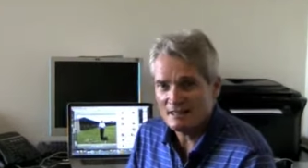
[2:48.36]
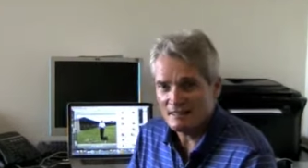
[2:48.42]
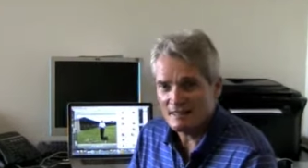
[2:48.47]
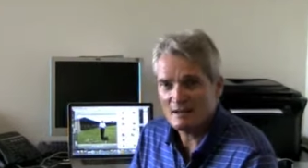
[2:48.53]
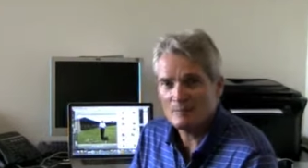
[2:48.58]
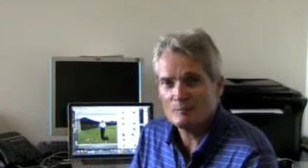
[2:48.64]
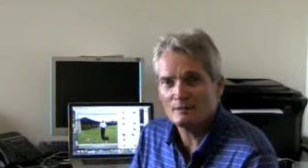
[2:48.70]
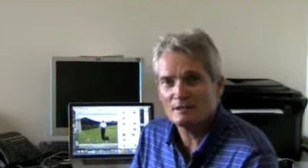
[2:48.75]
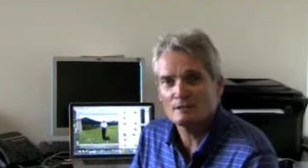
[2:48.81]

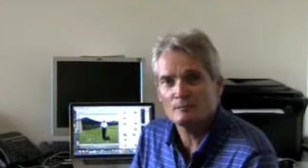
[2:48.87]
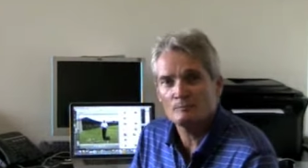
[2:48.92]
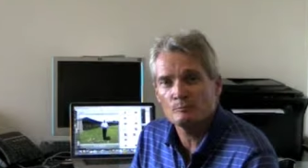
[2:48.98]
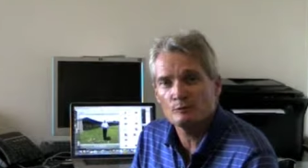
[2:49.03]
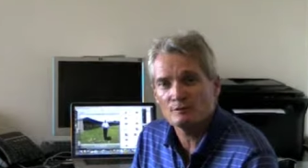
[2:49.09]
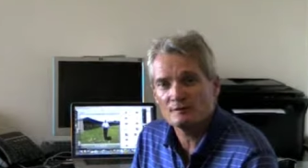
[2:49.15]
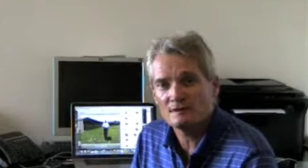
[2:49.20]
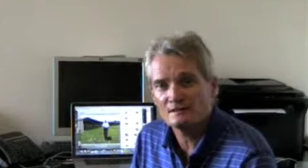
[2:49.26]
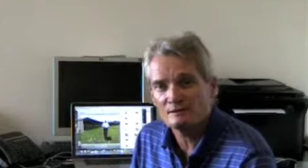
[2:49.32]
Then we're going to
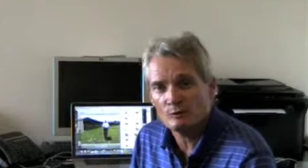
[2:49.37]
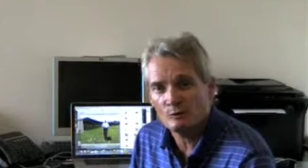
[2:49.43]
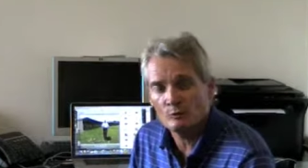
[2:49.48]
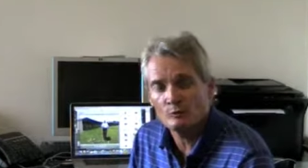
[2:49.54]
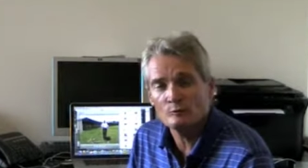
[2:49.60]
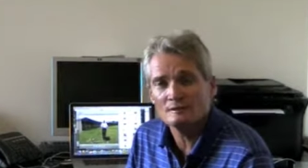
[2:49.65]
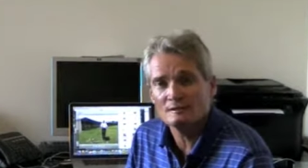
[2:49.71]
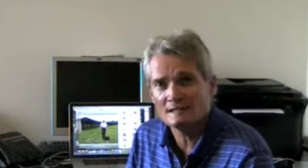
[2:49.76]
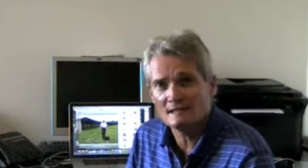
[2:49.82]
put this
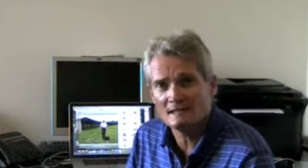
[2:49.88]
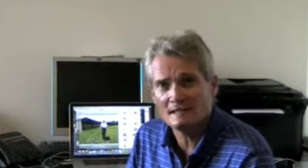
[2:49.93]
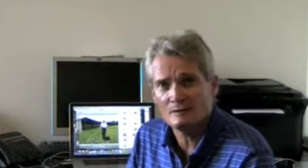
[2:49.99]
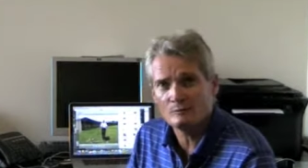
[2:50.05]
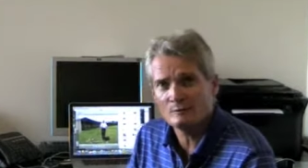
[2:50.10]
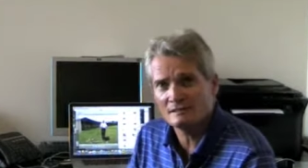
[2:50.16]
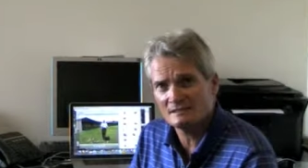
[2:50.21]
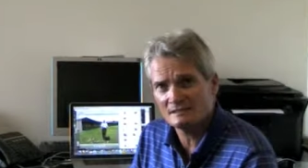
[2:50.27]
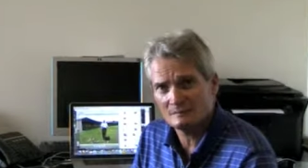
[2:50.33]
all together
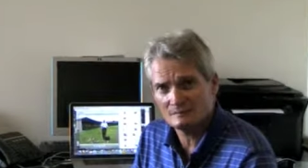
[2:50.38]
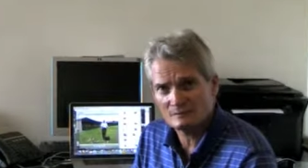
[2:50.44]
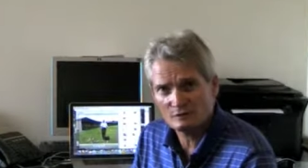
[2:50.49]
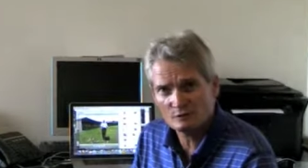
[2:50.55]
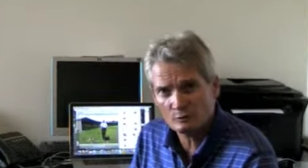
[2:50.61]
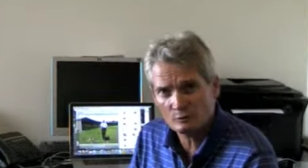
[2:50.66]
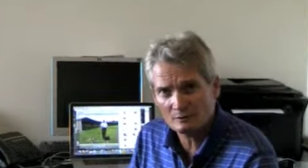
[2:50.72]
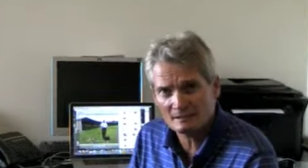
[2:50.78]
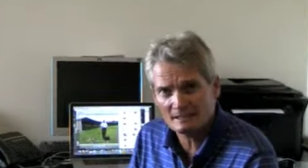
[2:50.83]
with some
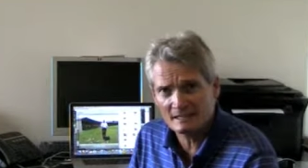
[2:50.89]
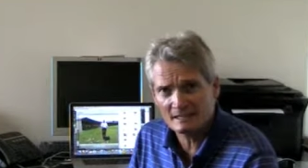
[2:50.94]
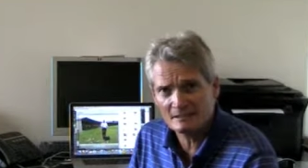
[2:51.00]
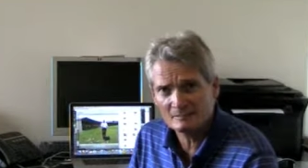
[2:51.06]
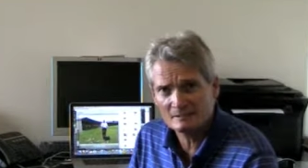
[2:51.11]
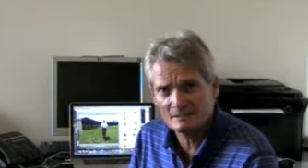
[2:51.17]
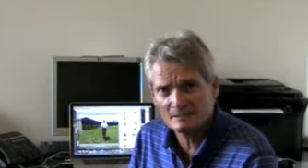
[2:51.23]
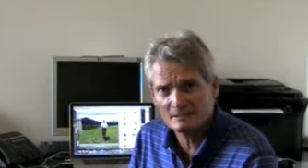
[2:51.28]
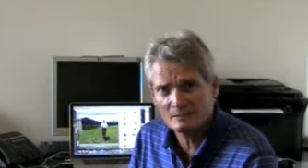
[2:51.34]
short
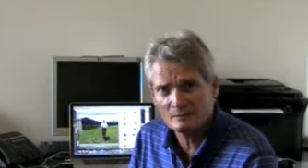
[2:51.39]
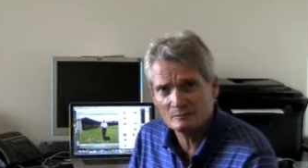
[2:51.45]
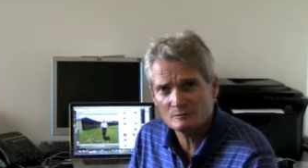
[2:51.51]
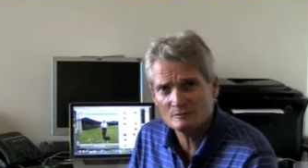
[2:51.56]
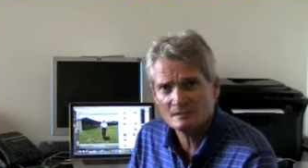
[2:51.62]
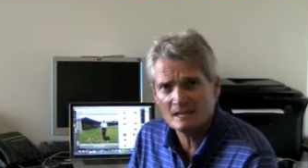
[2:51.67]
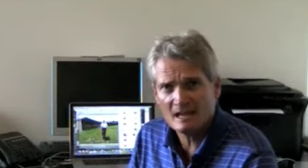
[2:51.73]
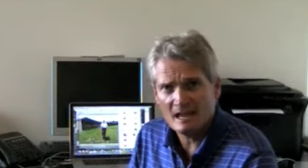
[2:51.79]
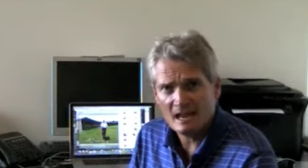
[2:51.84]
game
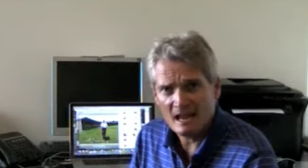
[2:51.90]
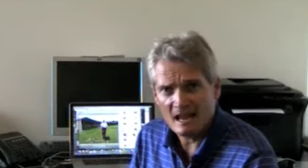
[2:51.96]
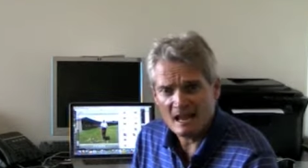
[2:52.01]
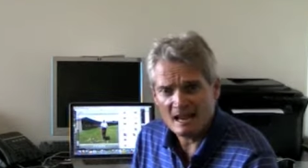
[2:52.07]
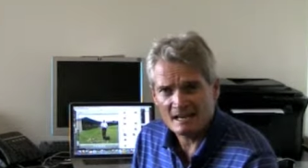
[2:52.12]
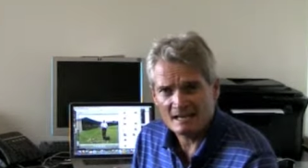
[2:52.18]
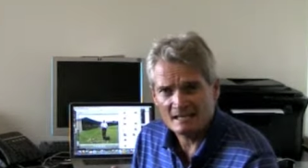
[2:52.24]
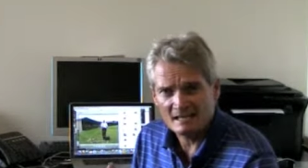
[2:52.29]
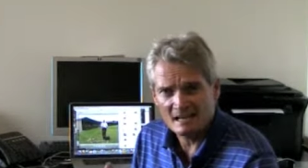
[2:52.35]
skills
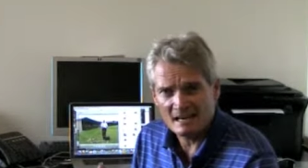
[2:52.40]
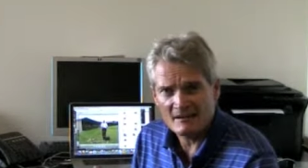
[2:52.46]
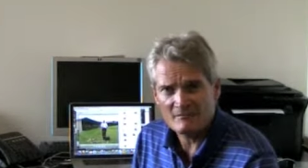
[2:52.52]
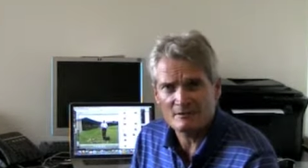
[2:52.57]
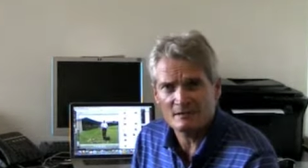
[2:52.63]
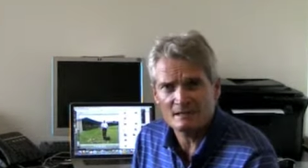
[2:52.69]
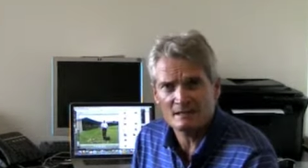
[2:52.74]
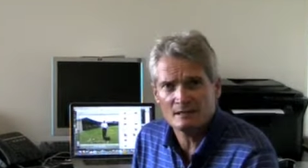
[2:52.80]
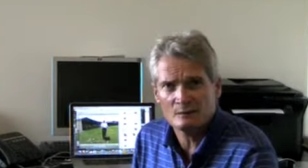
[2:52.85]
and
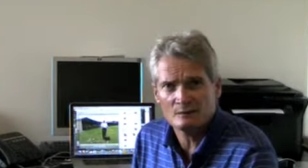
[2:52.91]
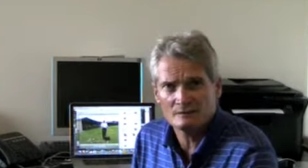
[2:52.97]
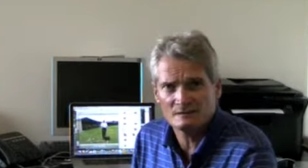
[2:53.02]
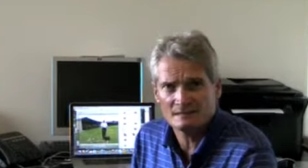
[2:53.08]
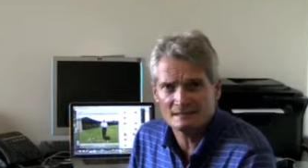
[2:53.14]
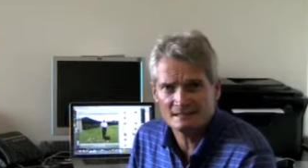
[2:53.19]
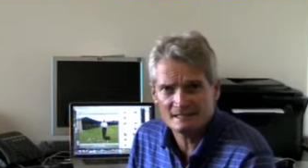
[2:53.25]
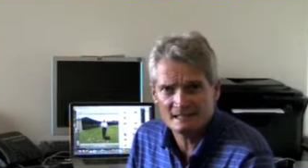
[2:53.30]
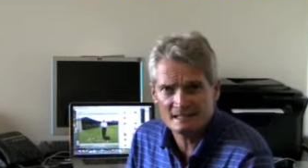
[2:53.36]
everything else
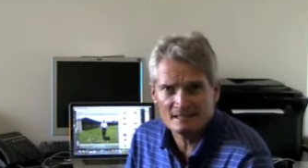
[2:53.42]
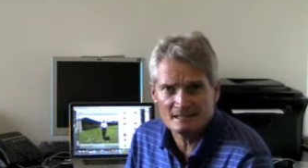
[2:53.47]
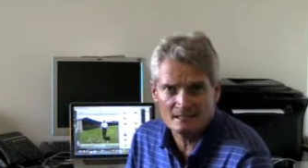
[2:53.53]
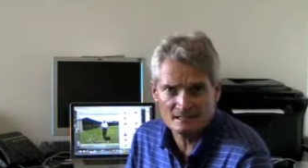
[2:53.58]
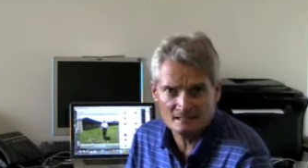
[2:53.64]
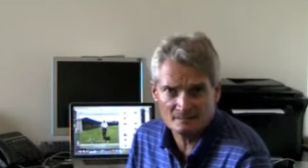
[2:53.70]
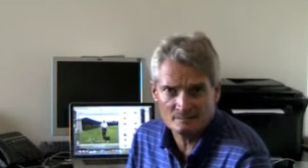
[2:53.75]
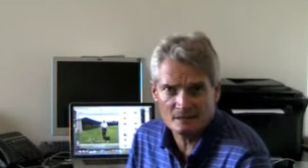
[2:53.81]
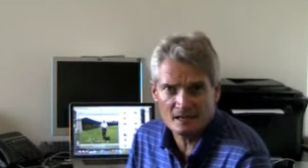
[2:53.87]
that's in
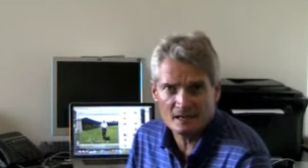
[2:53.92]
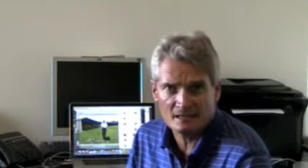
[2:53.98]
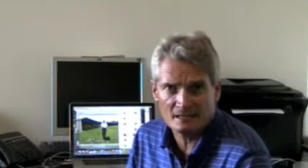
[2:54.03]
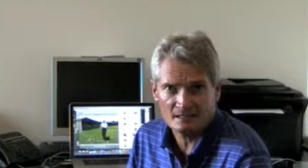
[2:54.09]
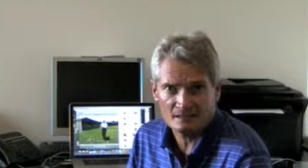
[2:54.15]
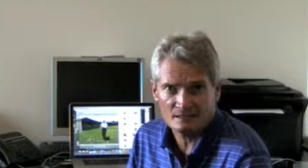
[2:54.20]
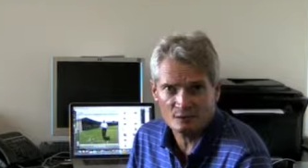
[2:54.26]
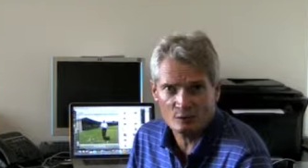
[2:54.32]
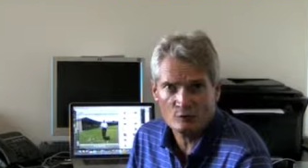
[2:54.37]
the
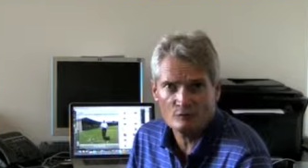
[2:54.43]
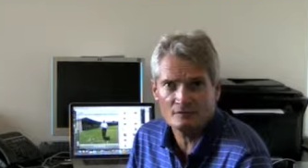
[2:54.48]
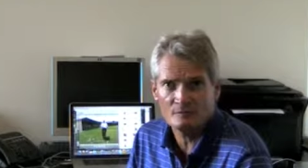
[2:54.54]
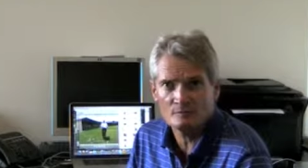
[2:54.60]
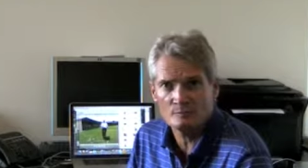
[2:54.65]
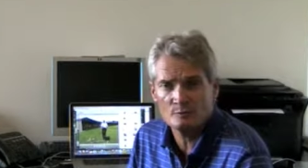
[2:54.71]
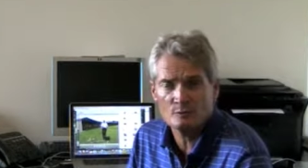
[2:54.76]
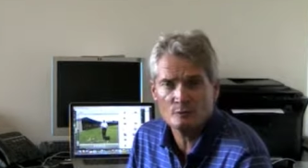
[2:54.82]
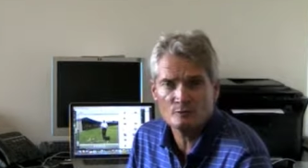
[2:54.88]
Smart Golf
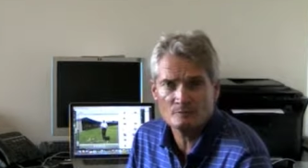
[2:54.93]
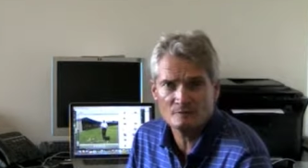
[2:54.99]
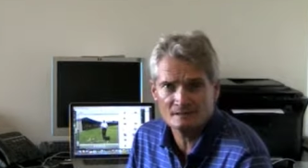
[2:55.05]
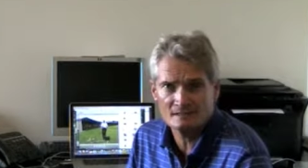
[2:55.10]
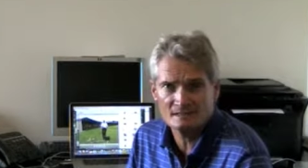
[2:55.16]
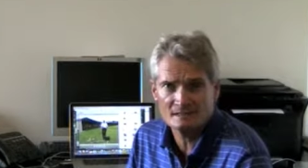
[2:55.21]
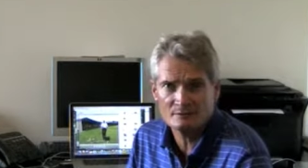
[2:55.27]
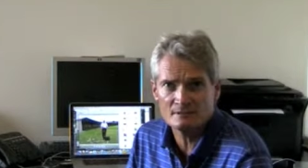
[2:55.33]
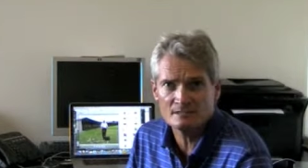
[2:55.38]

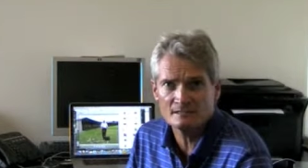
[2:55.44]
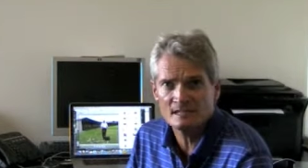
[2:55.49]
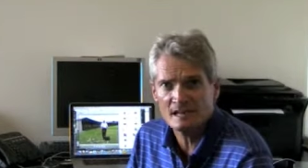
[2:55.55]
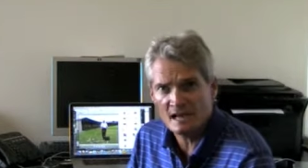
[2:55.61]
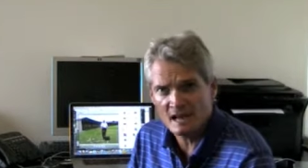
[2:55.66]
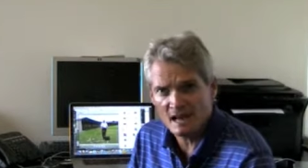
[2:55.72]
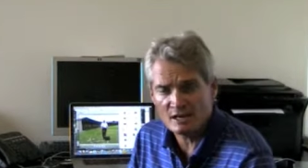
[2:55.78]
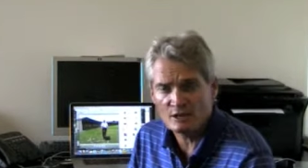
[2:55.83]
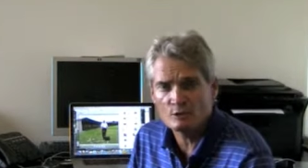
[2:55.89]
Improvement series,
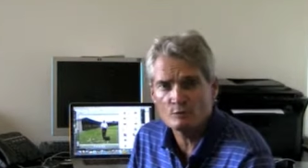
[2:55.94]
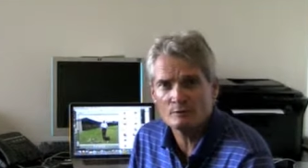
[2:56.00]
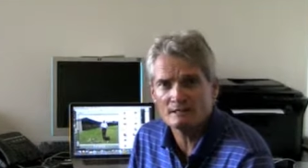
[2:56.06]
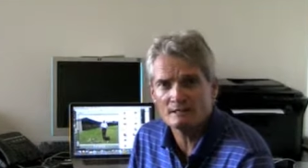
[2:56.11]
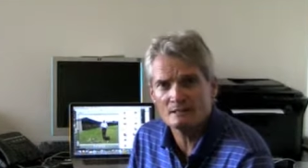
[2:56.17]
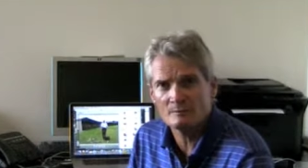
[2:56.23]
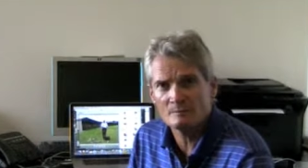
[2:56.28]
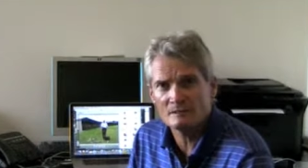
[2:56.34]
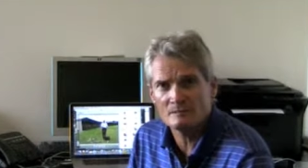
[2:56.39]
and you are
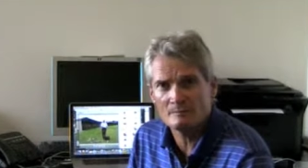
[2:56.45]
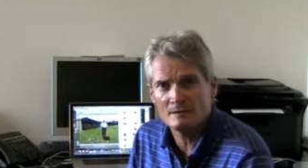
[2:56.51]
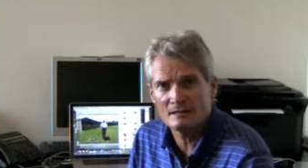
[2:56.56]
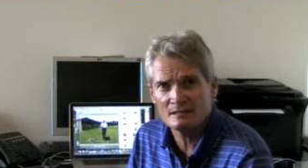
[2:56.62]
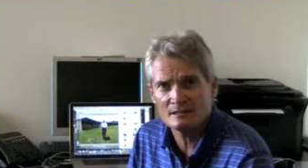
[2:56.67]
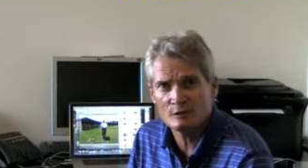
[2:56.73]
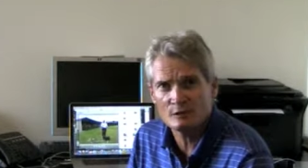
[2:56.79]
going to be a better